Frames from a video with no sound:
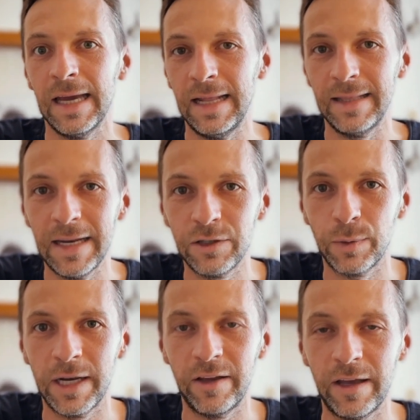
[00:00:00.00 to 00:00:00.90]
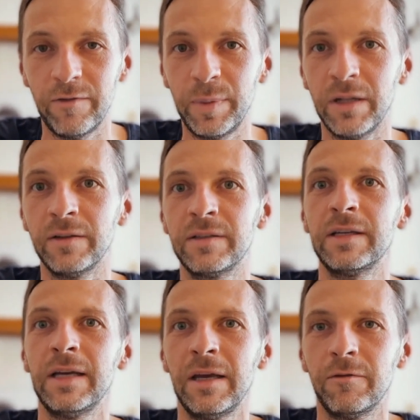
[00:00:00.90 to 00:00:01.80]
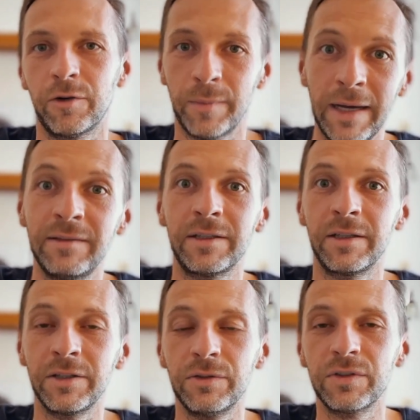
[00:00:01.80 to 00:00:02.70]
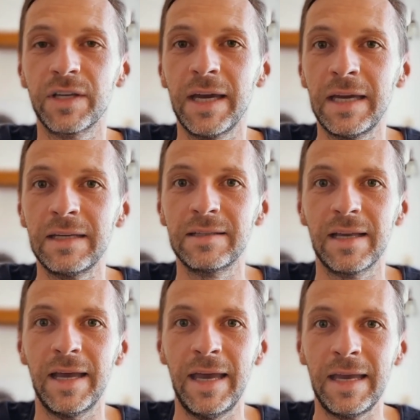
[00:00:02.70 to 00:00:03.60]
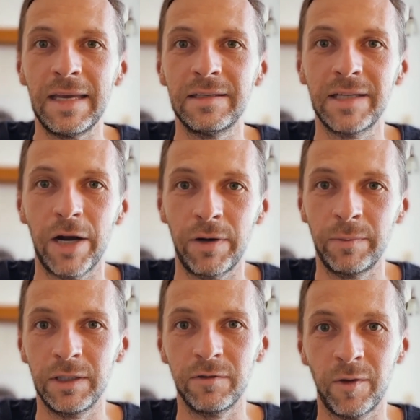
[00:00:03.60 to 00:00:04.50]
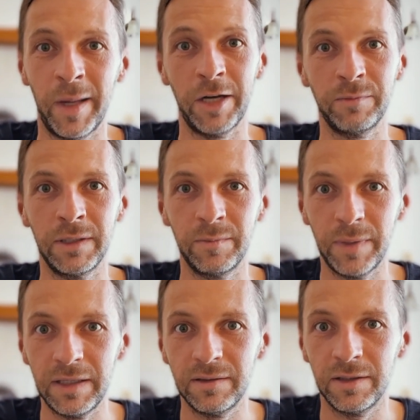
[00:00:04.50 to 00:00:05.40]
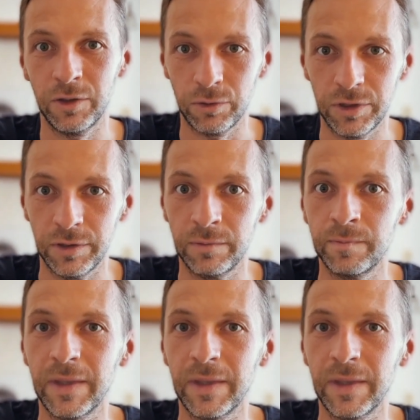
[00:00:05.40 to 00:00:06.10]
and that is when I have built for my internal use case a CRM deal flow management based in Notion.